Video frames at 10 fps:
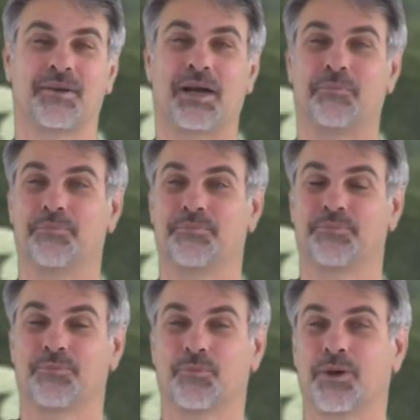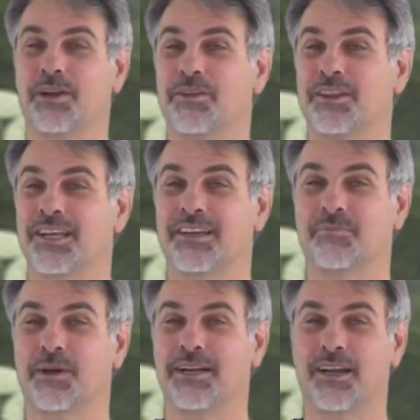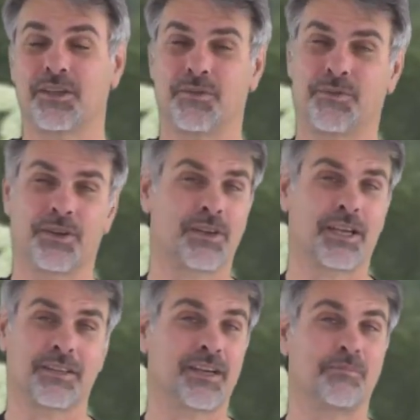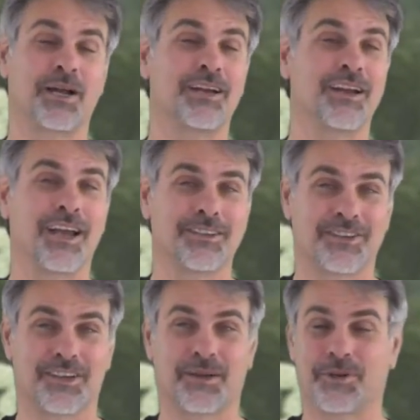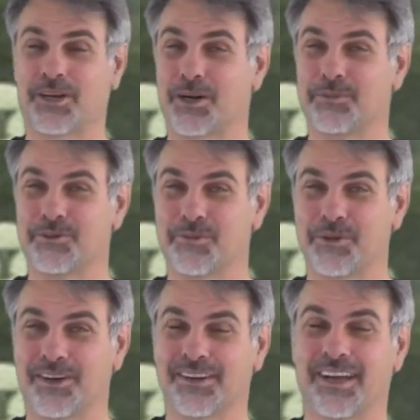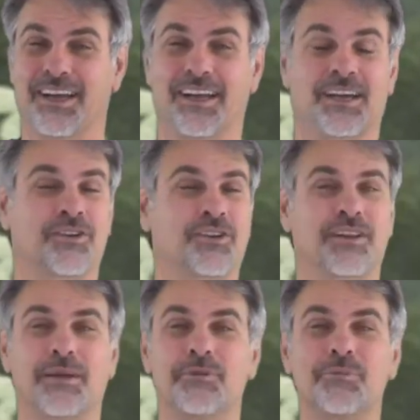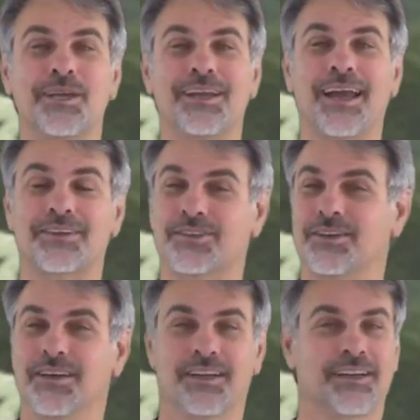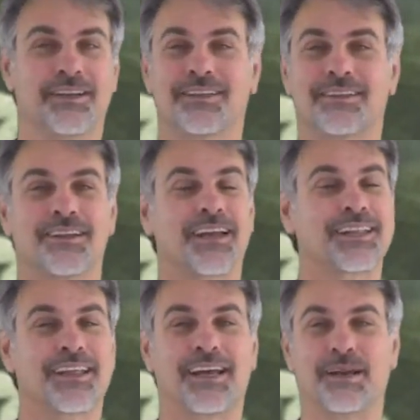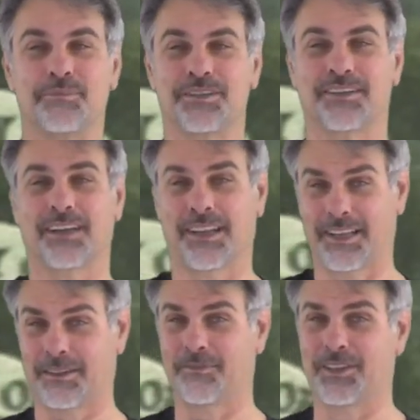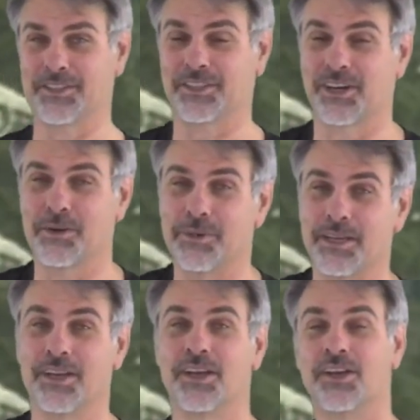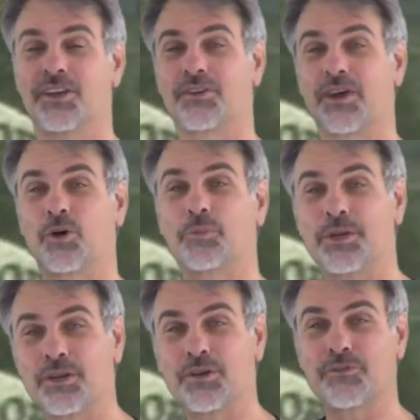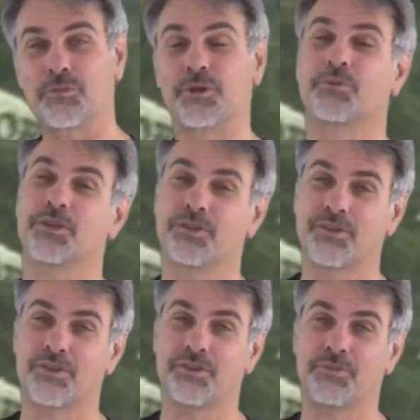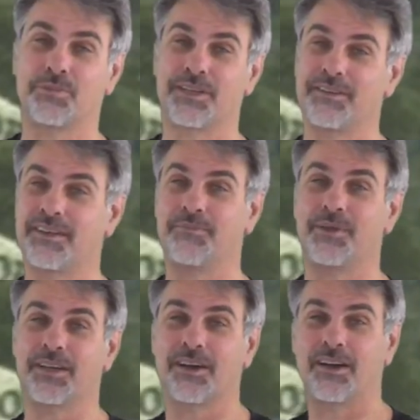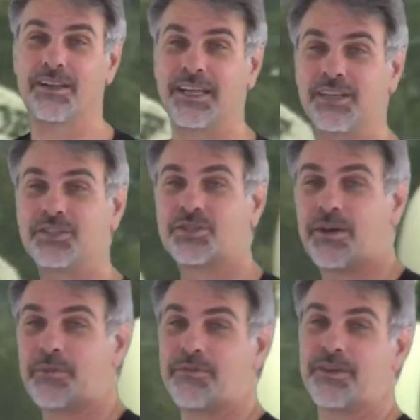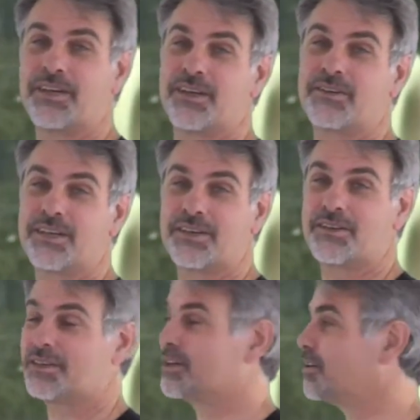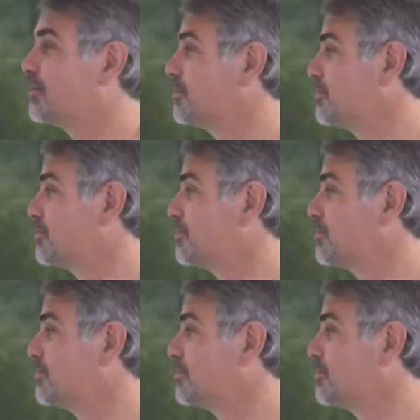Um, one other thing is by now you figured out that I'm not an actor. I'm a carpet repair guy. I don't claim to be an actor, nothing like that. I'm just a guy that can fix your carpet. So I hope to hear from you real soon. Please give me a call and enjoy my video. Here you go.